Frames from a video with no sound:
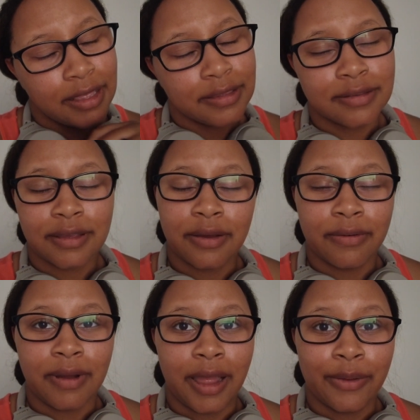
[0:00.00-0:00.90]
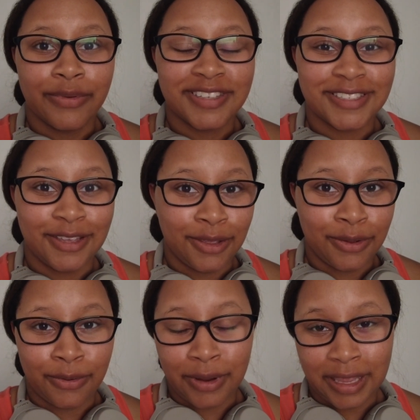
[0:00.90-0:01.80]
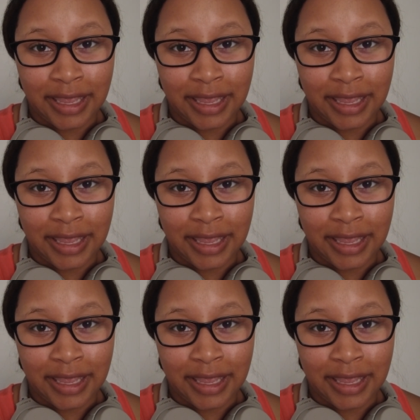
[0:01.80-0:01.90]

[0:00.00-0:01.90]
So I will see you